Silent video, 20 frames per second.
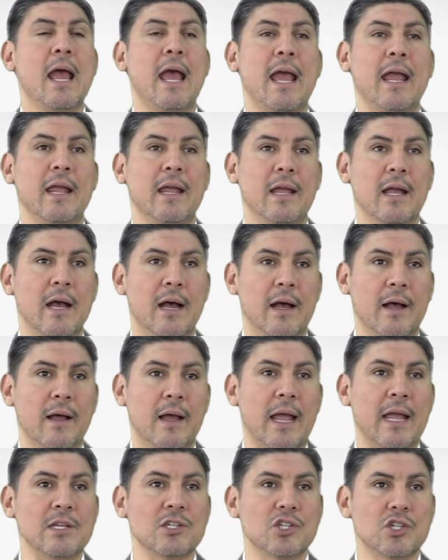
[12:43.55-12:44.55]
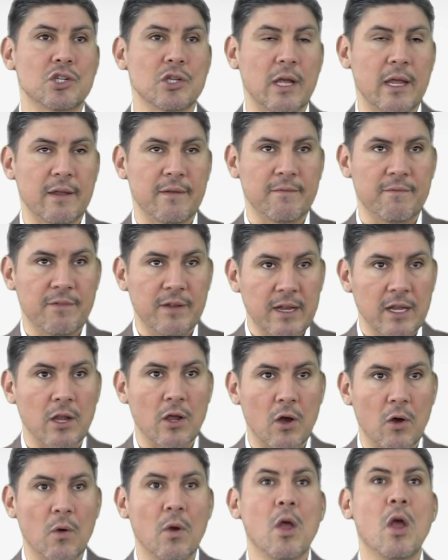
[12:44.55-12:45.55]
a
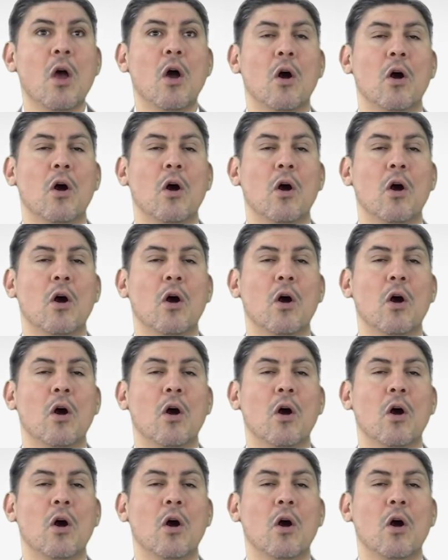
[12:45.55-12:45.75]
video